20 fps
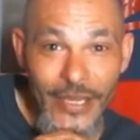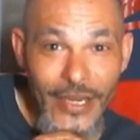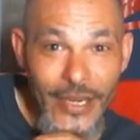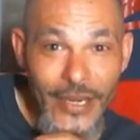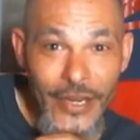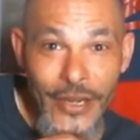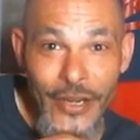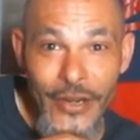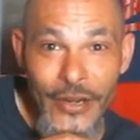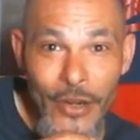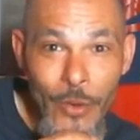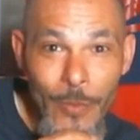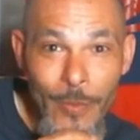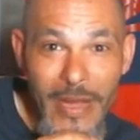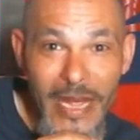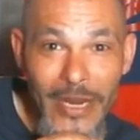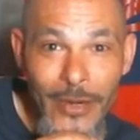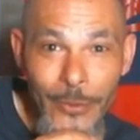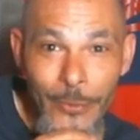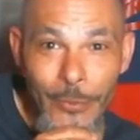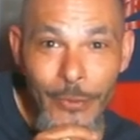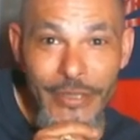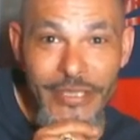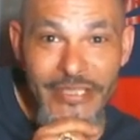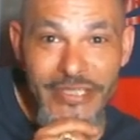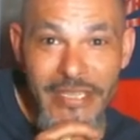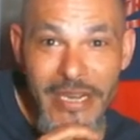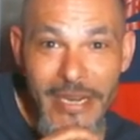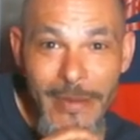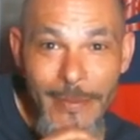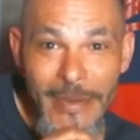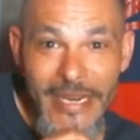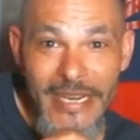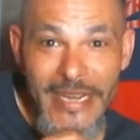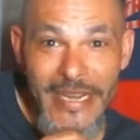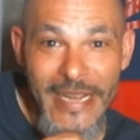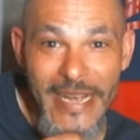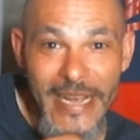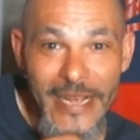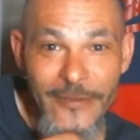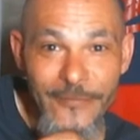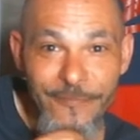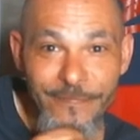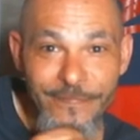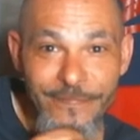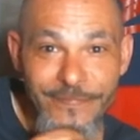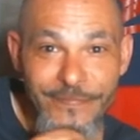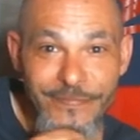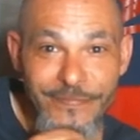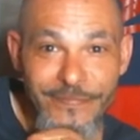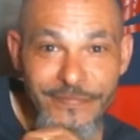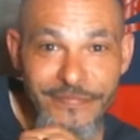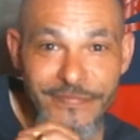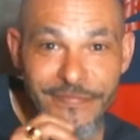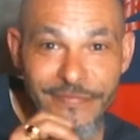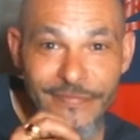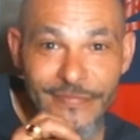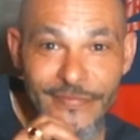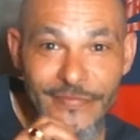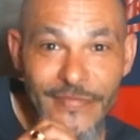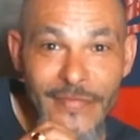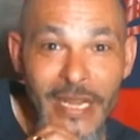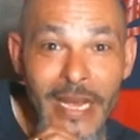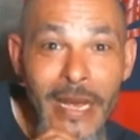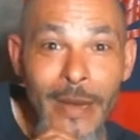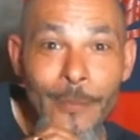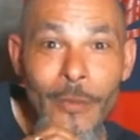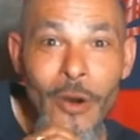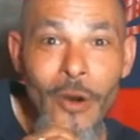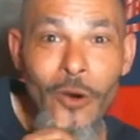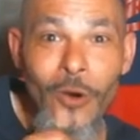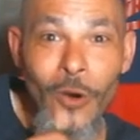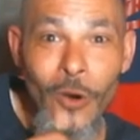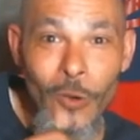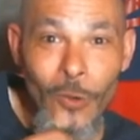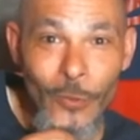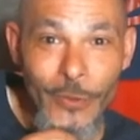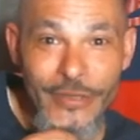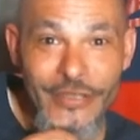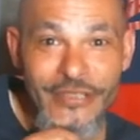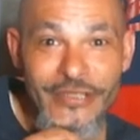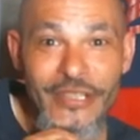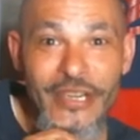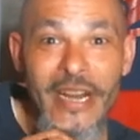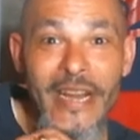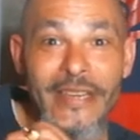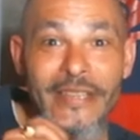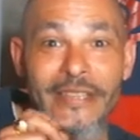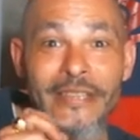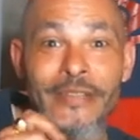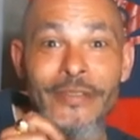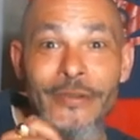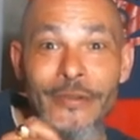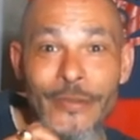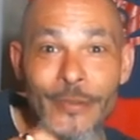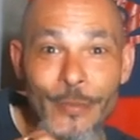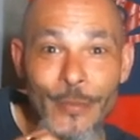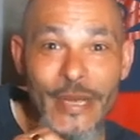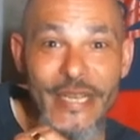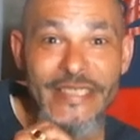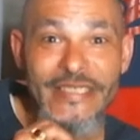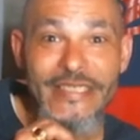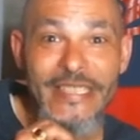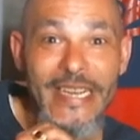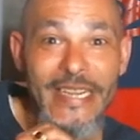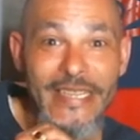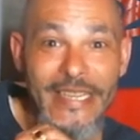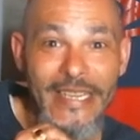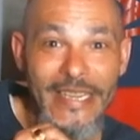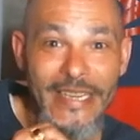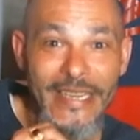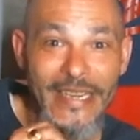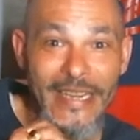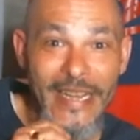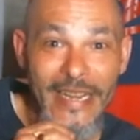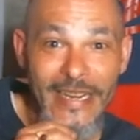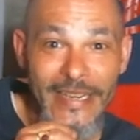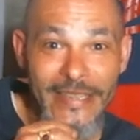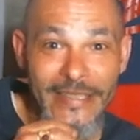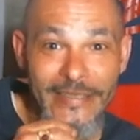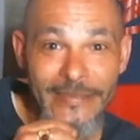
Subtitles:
No matter what job I got, I'm always trying to do the best I can at it.